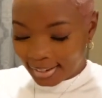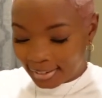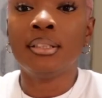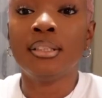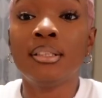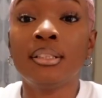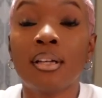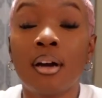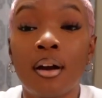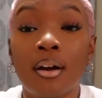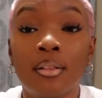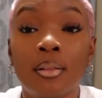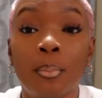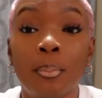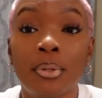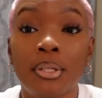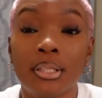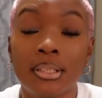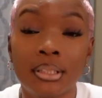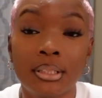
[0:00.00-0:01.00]
These are the
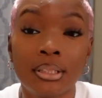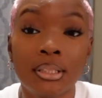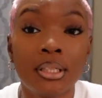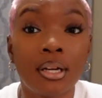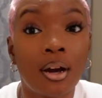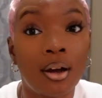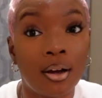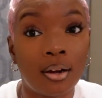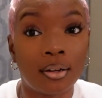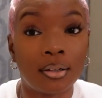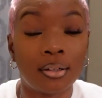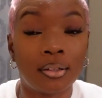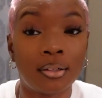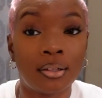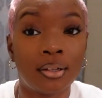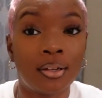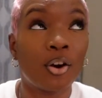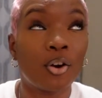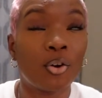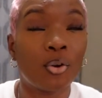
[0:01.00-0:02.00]

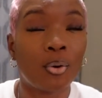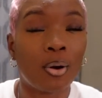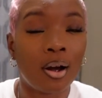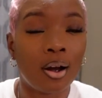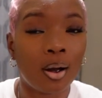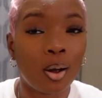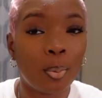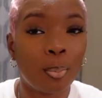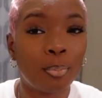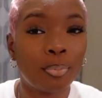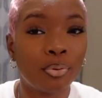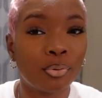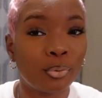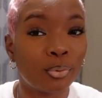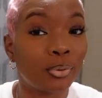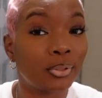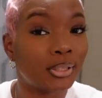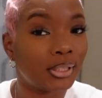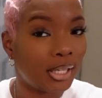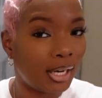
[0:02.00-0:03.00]
Balenciaga Croc
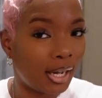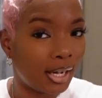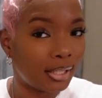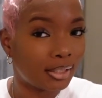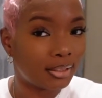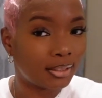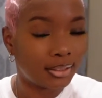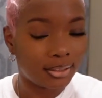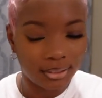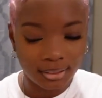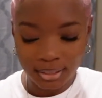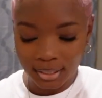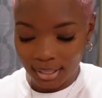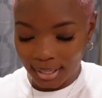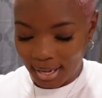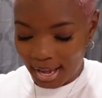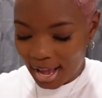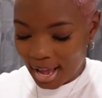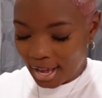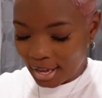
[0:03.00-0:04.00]
pool slides.
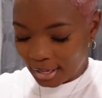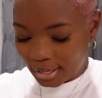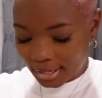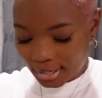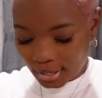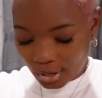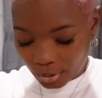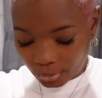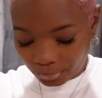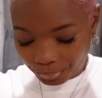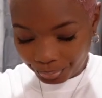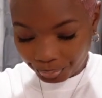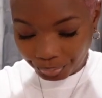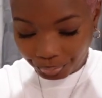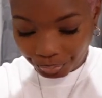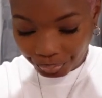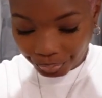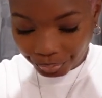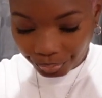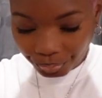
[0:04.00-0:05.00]
So
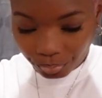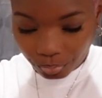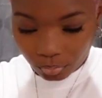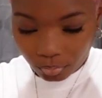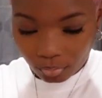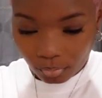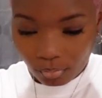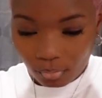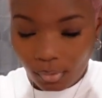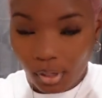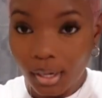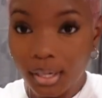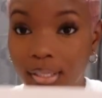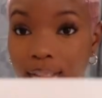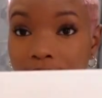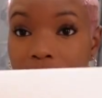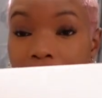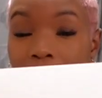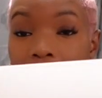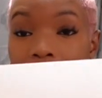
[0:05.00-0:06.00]

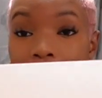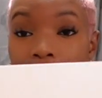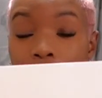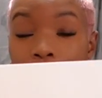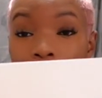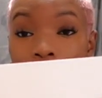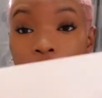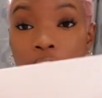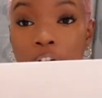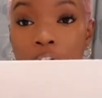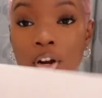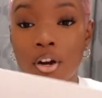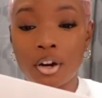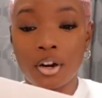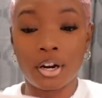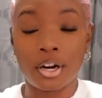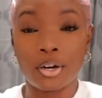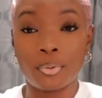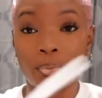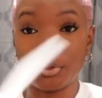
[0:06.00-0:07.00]
inside, you get your
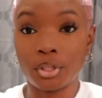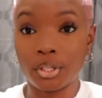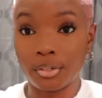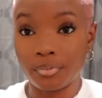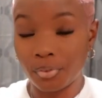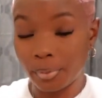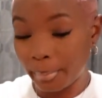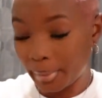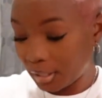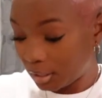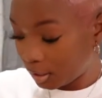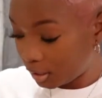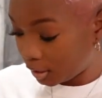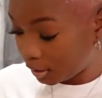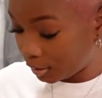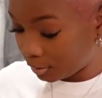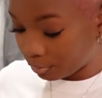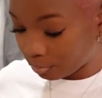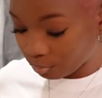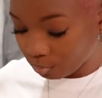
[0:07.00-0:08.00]
card, your
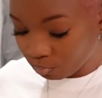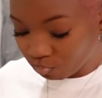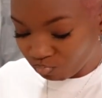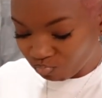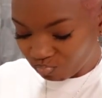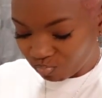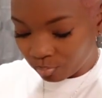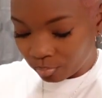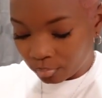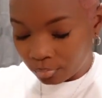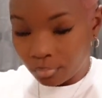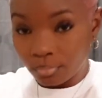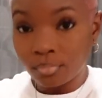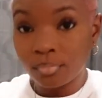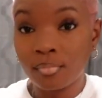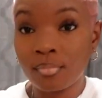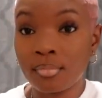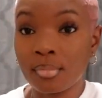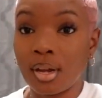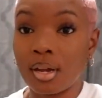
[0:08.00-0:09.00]
information,
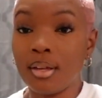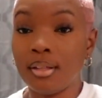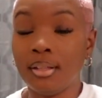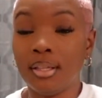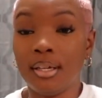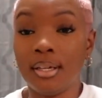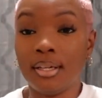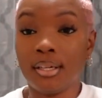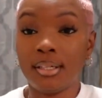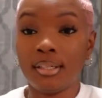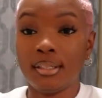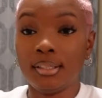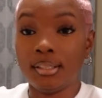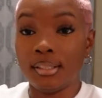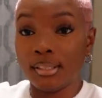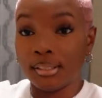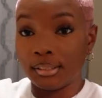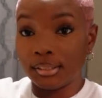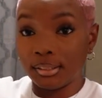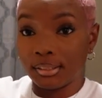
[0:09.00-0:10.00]
and then
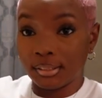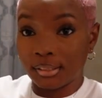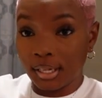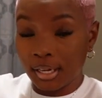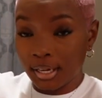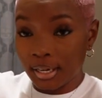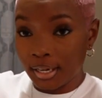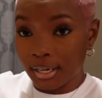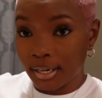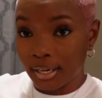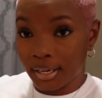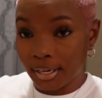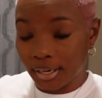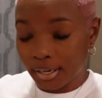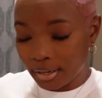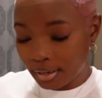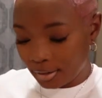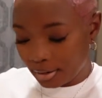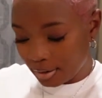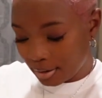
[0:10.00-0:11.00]
inside
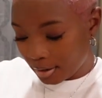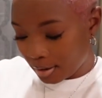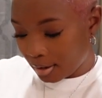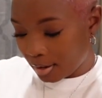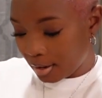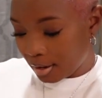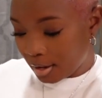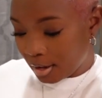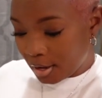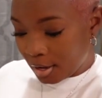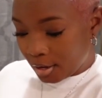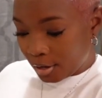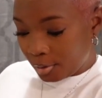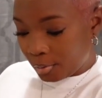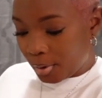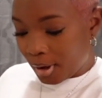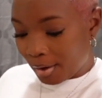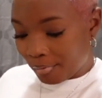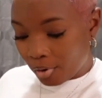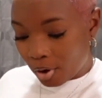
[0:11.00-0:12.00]

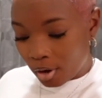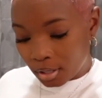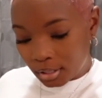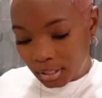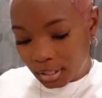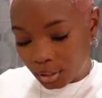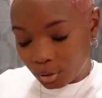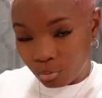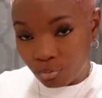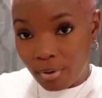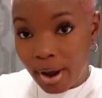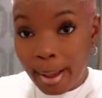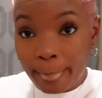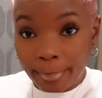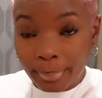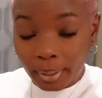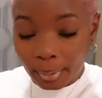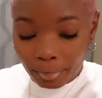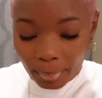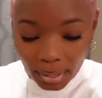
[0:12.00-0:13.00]
you have all this
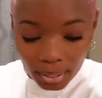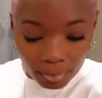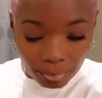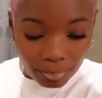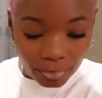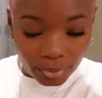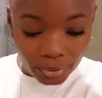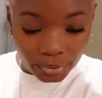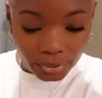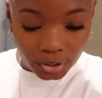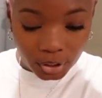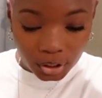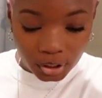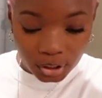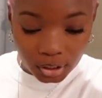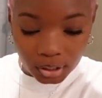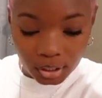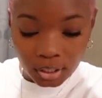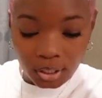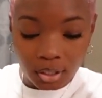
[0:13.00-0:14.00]
wrapping paper and
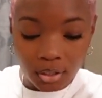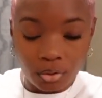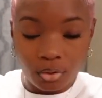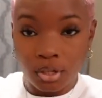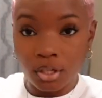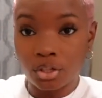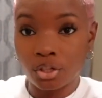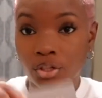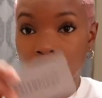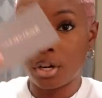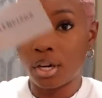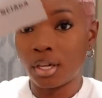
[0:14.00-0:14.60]
shit. You get your